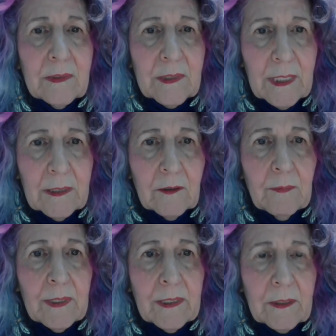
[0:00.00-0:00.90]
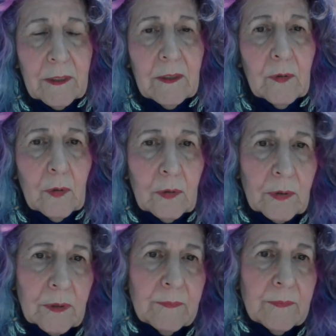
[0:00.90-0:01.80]
the saying goodbye to the
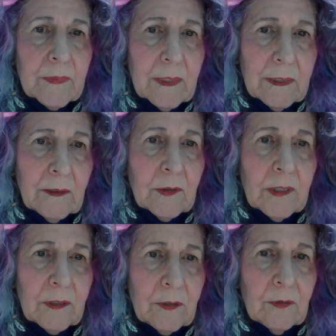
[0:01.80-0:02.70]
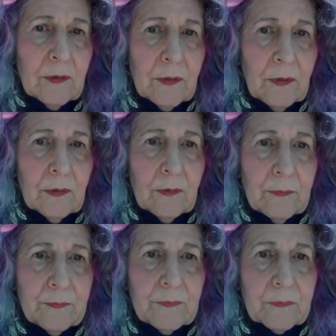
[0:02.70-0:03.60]
old and looking to the
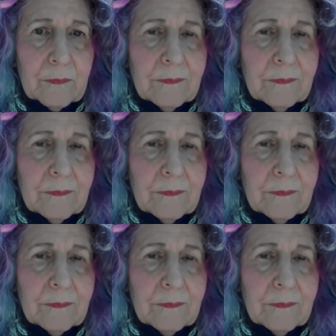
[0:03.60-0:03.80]
new.